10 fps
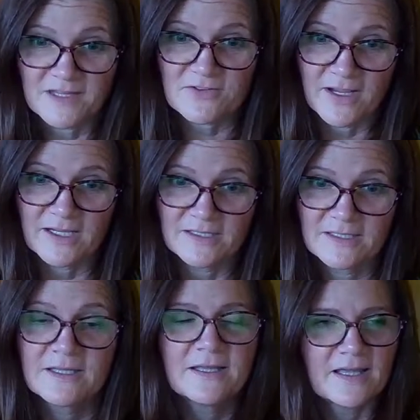That's right.
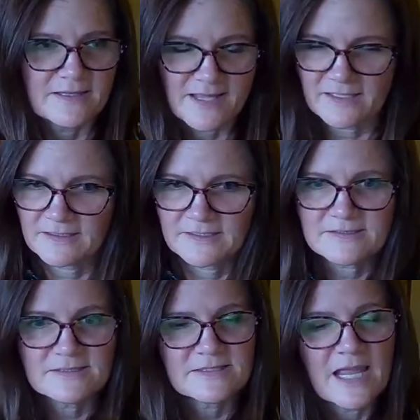Exactly.
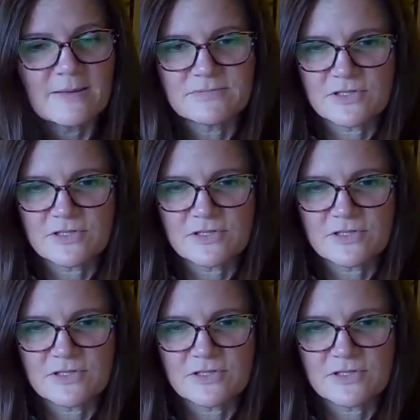It's the same.